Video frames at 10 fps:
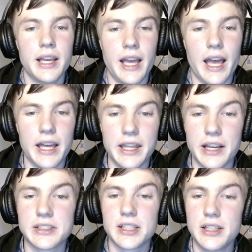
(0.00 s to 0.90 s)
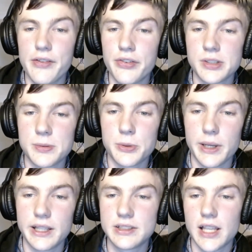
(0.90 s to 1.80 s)
There is a difference
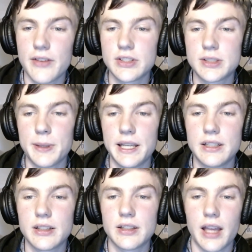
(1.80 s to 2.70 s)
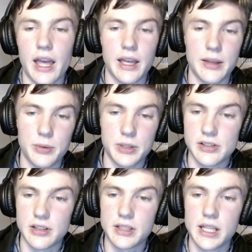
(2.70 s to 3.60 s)
between server speed, which
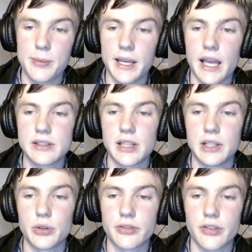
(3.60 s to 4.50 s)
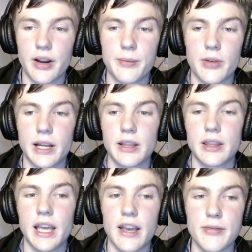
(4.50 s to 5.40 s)
is the TPS, and your frame rate,
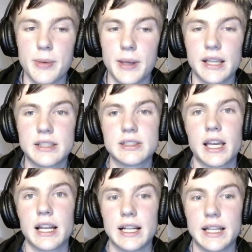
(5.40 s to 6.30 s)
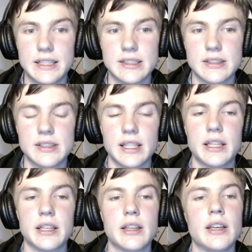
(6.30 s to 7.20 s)
the FPS, and the
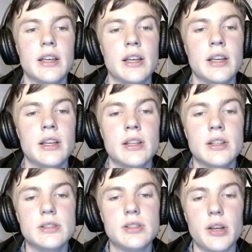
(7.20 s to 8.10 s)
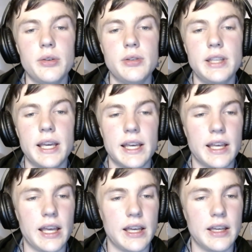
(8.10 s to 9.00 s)
latency. So
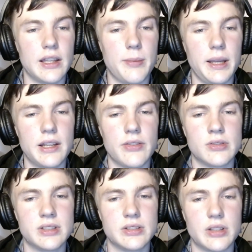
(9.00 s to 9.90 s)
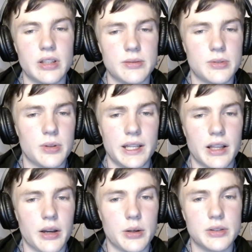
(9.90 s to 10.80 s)
yeah, the main difference is between
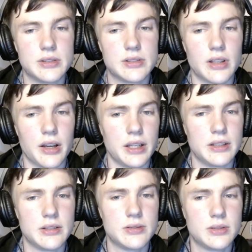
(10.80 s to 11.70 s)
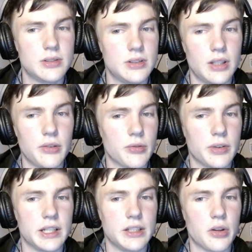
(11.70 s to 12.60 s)
the hosts. I didn't
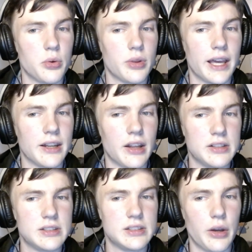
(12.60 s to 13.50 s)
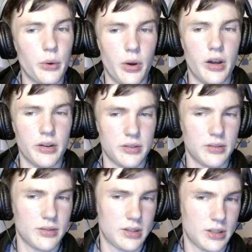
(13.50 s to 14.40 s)
really know that, and I still aren't
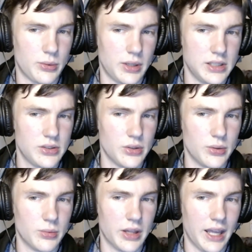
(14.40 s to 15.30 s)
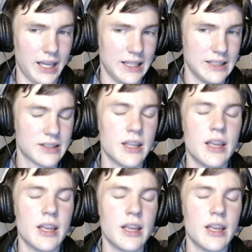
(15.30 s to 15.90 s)
quite sure what that is.